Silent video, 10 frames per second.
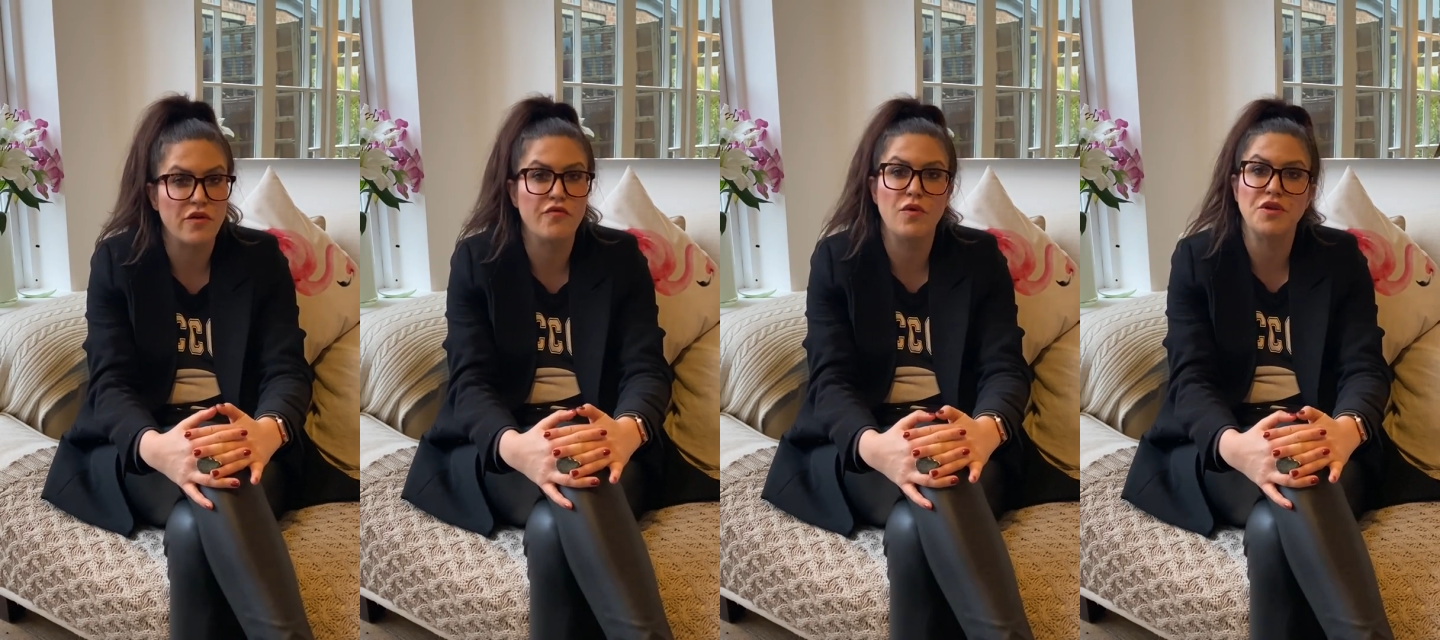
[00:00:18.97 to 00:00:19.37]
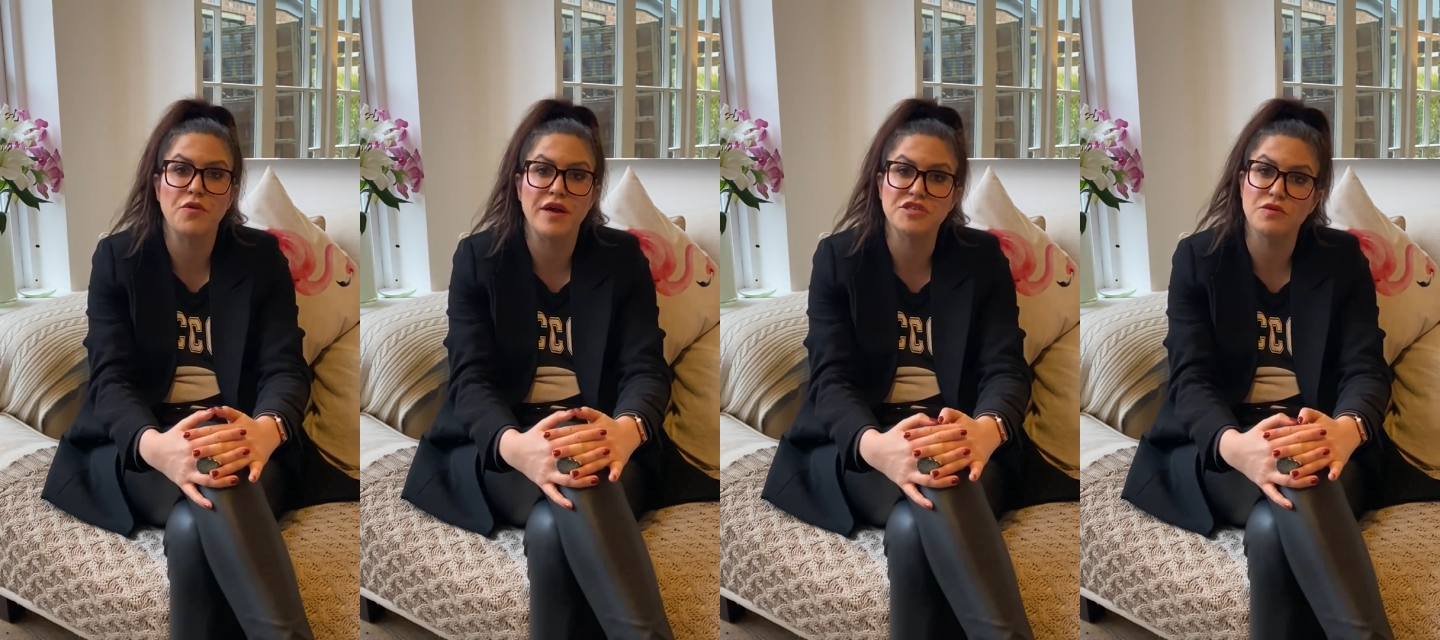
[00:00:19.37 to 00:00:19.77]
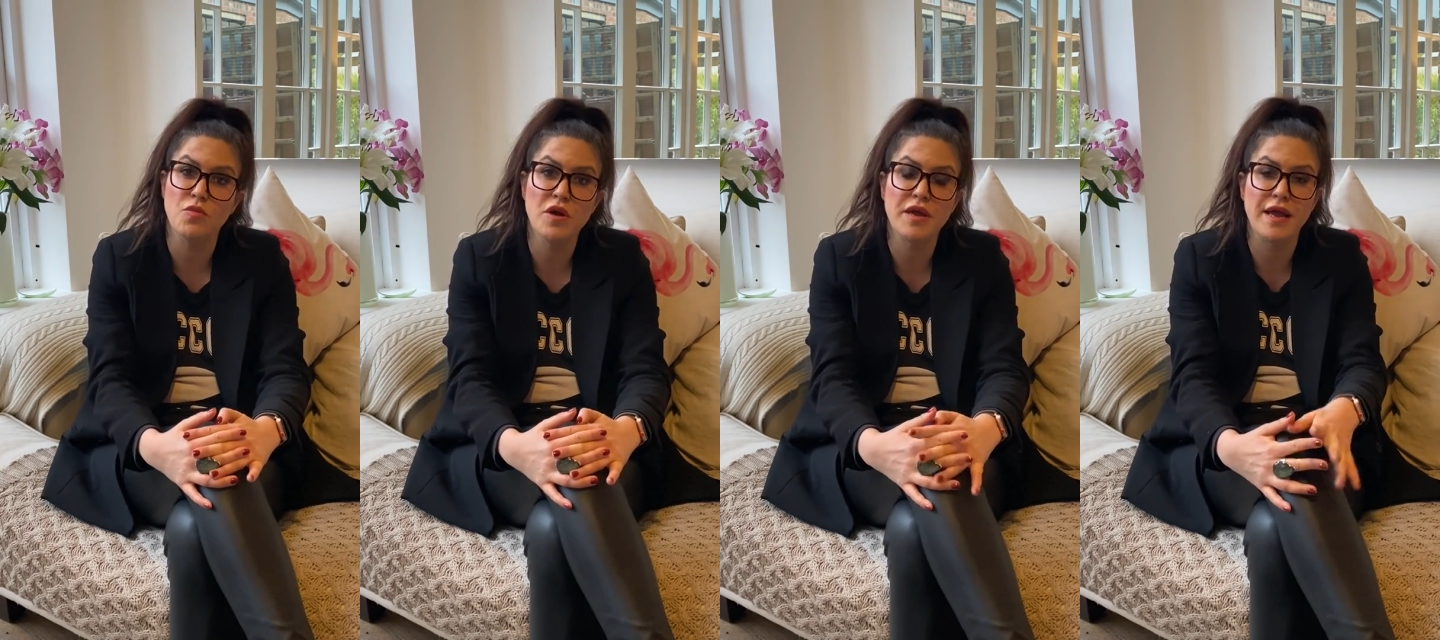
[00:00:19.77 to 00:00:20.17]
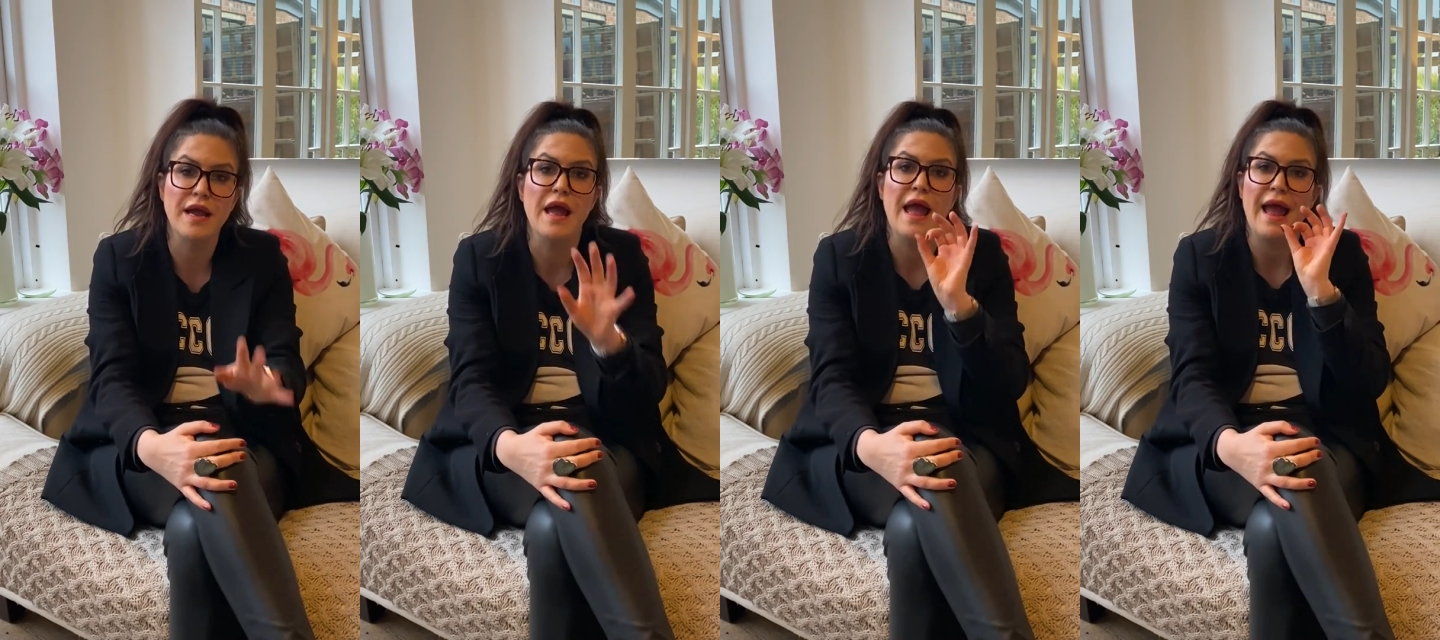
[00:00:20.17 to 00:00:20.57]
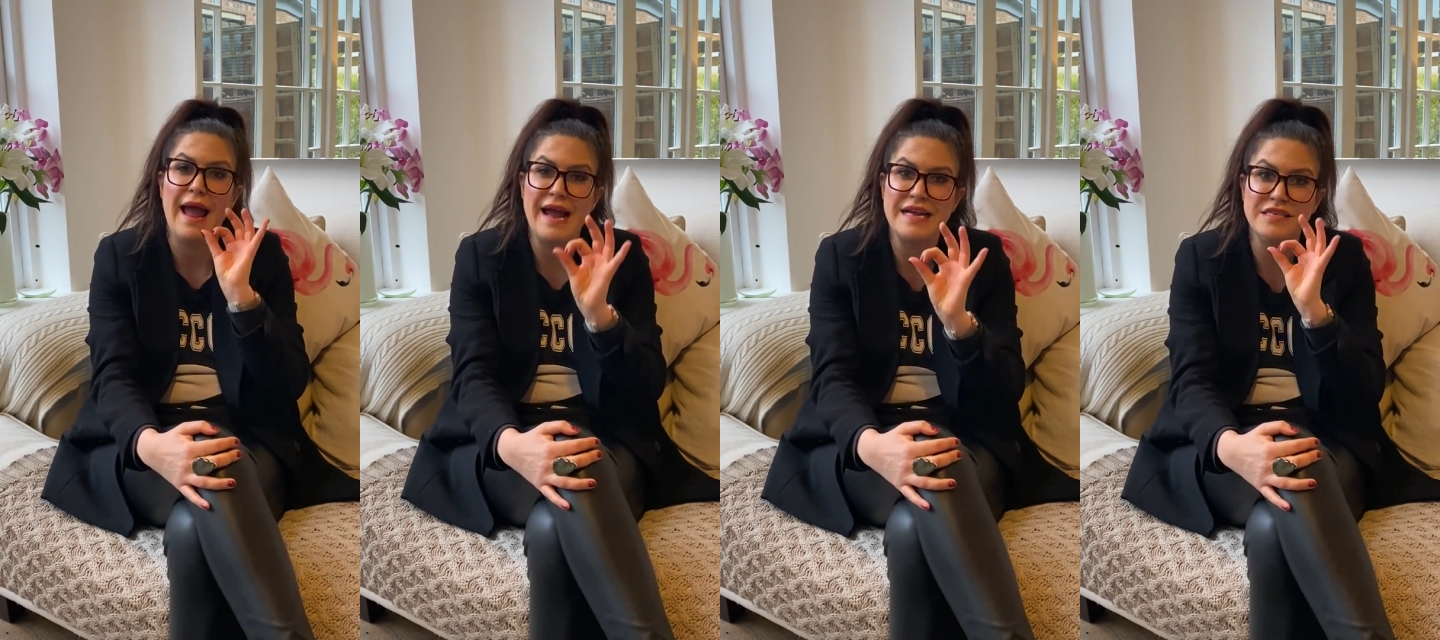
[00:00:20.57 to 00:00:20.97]
of when you're actually working
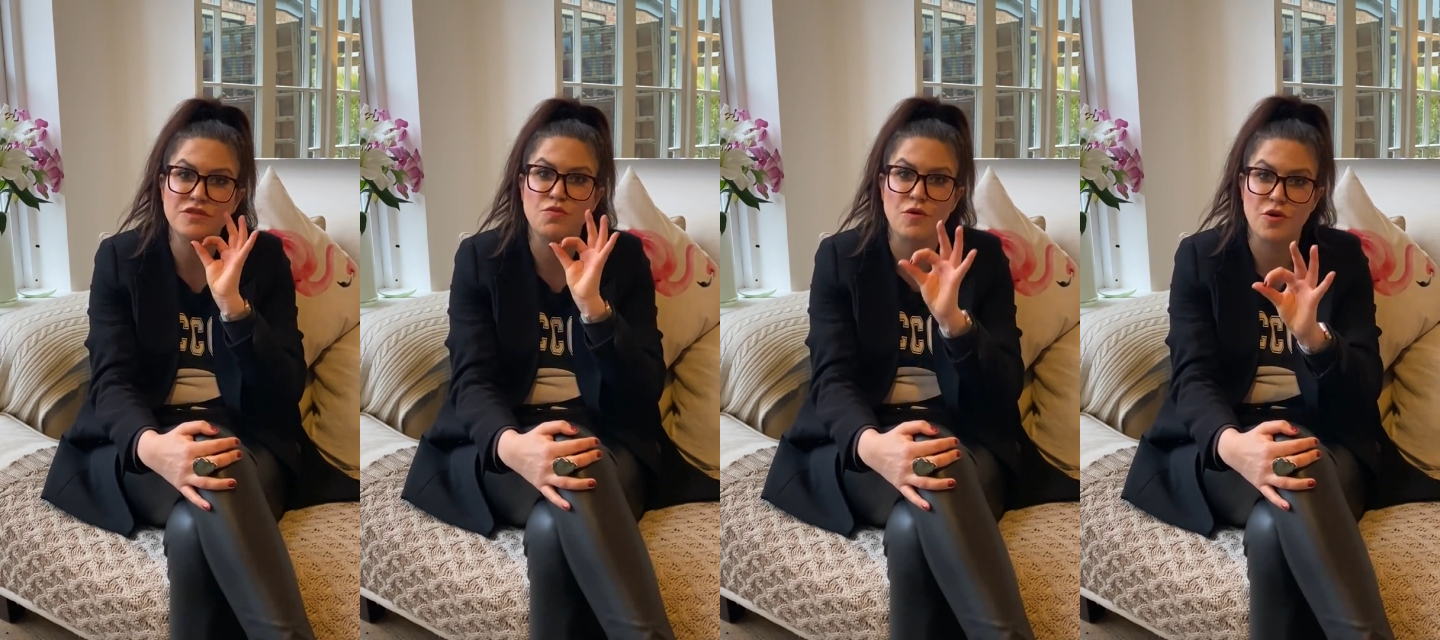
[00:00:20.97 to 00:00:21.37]
and,